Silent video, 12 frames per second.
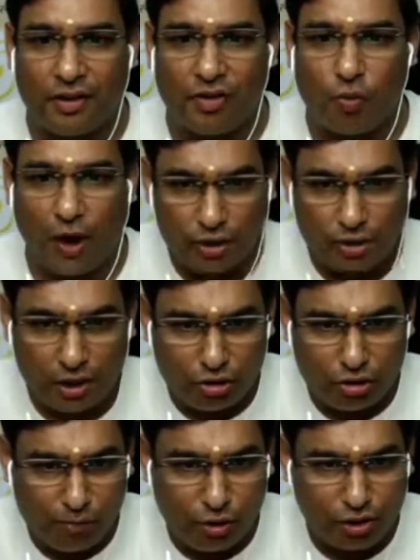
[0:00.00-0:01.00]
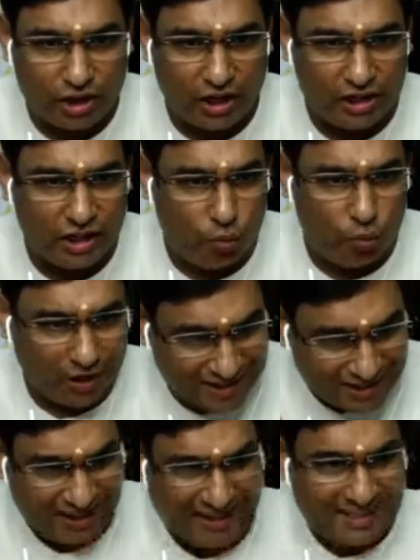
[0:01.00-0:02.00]
Why should I go about changing what
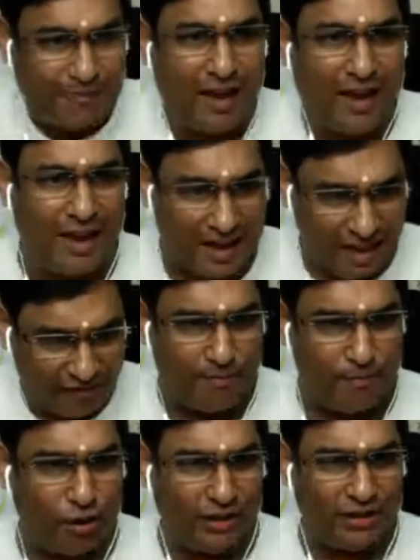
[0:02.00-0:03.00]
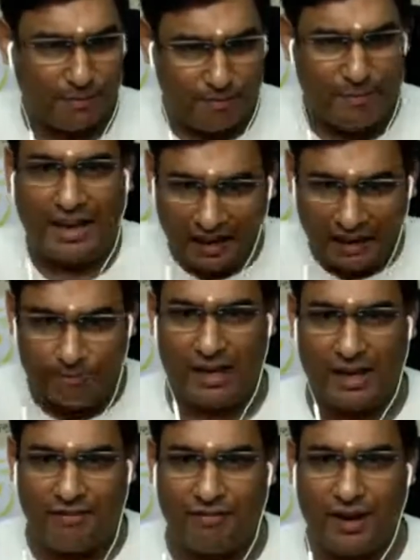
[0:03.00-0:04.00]
sex am I? If I'm born as a male, let me
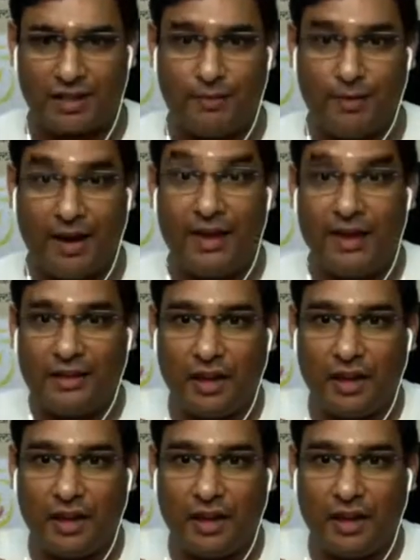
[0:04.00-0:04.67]
live as a male.